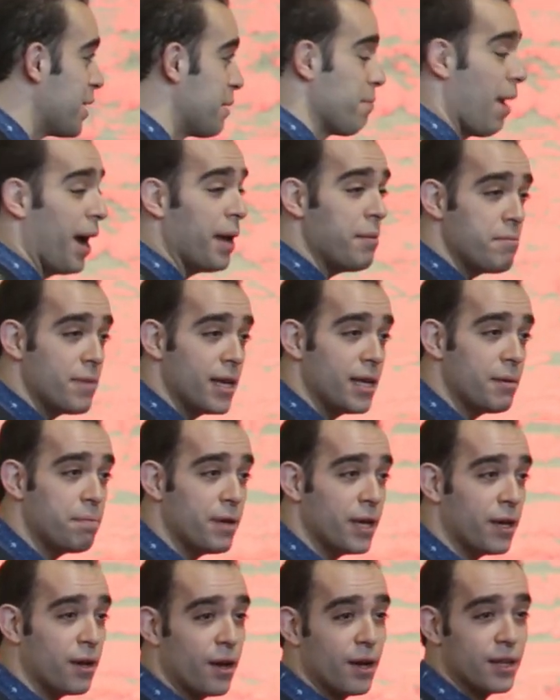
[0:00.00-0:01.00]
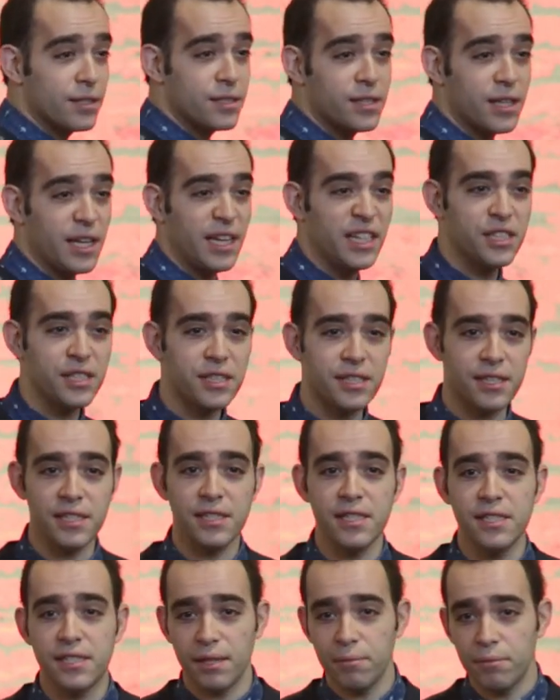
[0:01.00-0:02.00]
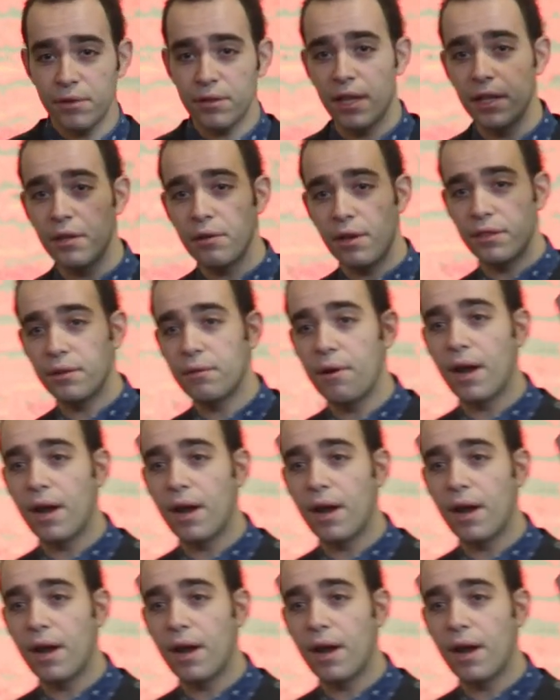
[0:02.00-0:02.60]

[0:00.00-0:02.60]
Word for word: might mean because it just doesn't stimulate you at the